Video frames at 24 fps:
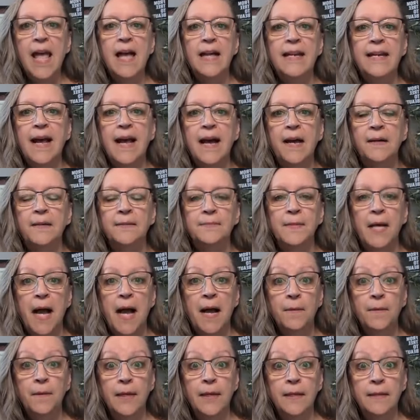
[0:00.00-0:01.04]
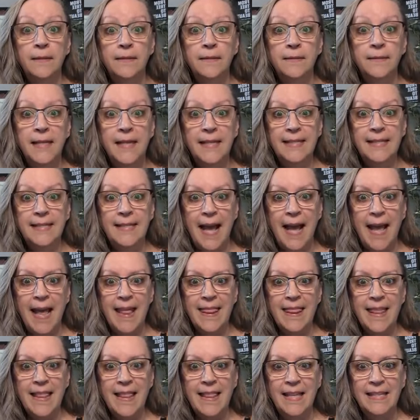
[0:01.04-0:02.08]
Now, I will say
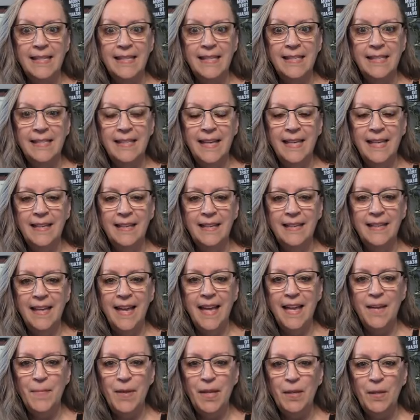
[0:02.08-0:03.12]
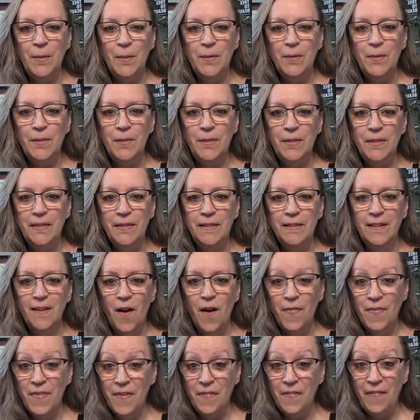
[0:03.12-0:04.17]
that this can be used
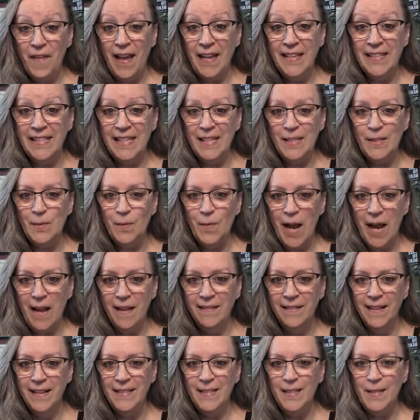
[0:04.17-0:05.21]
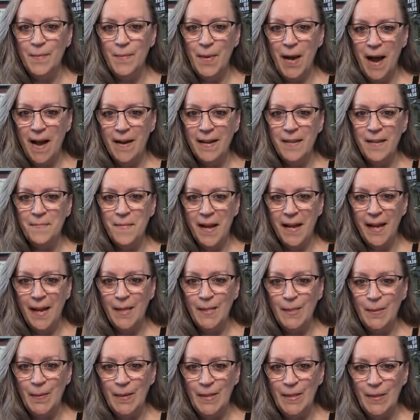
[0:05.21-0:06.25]
on the face as well as the body. My
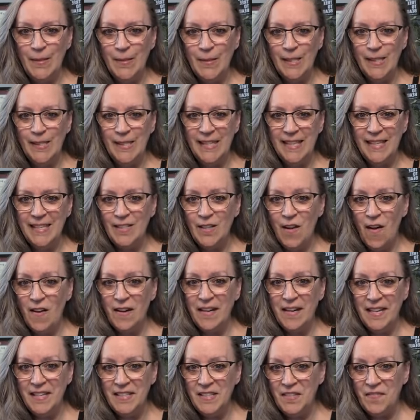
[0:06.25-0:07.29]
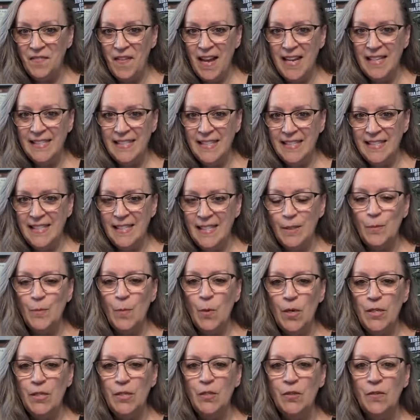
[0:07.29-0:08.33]
husband uses this on his face as his
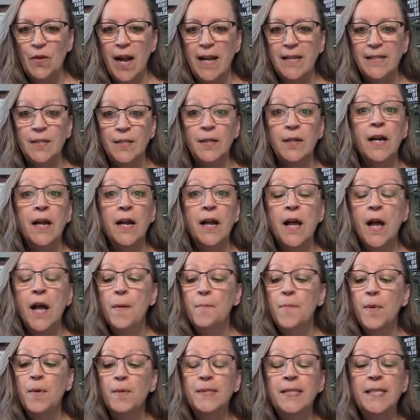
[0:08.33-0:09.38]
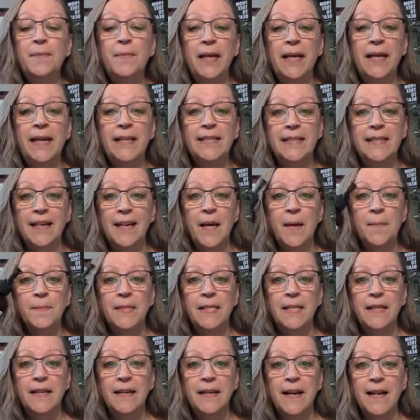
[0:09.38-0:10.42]
moisturizer, mostly because it comes
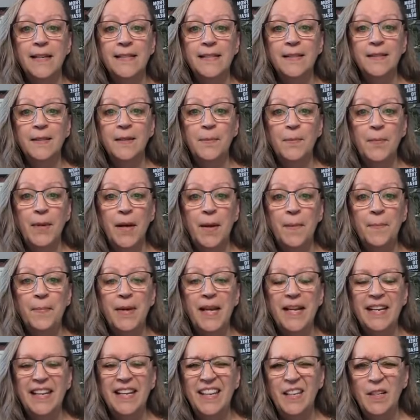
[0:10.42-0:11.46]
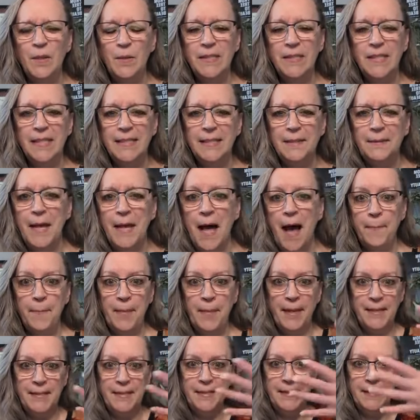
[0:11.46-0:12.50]
in a nice little pump, and he uses a lot
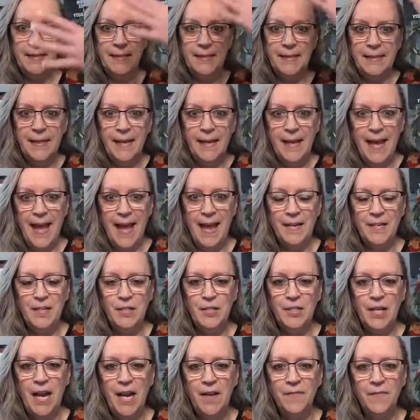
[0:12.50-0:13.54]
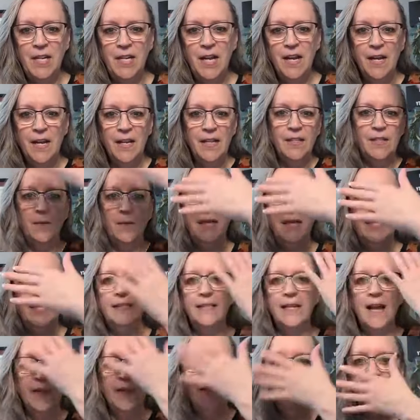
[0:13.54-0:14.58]
because his head is shaved. So he's
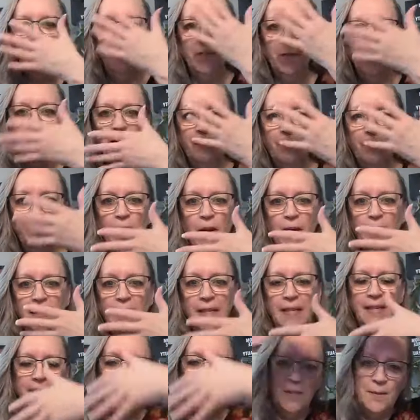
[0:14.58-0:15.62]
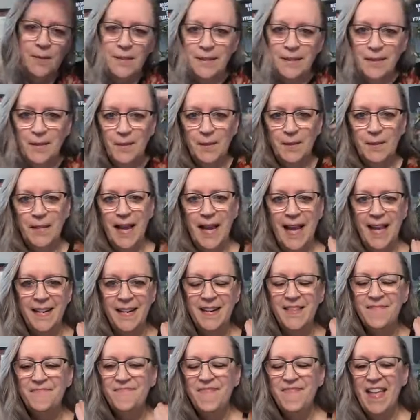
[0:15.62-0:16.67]
not just doing the front, he's doing the whole
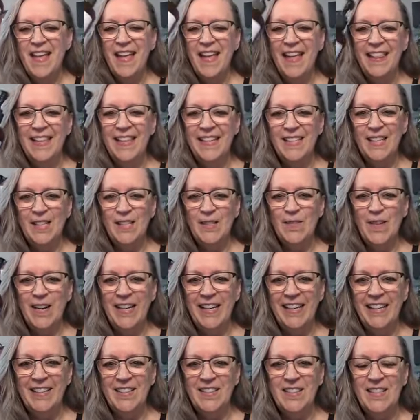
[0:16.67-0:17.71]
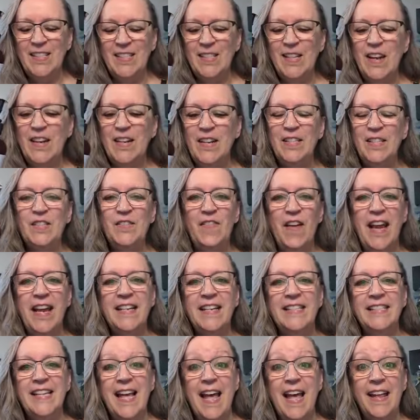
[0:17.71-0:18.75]
head. This is what he uses on his
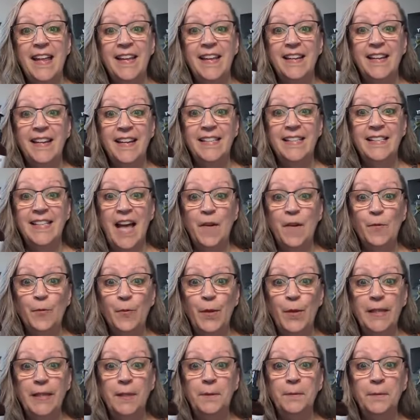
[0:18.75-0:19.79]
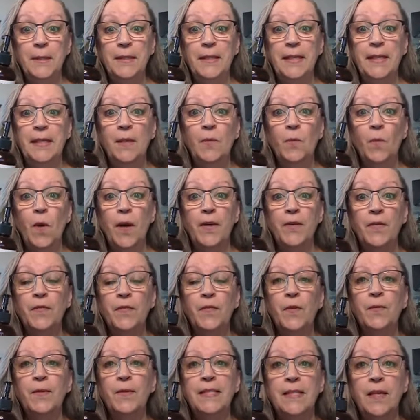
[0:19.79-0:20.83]
face, and he's had really, really
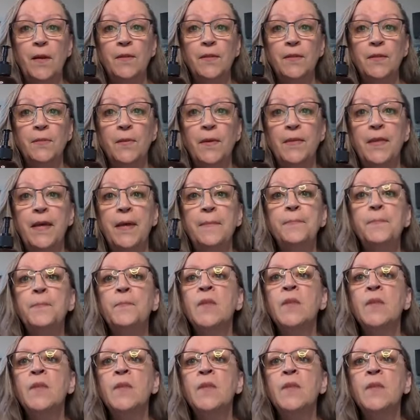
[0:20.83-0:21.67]
wonderful results with it.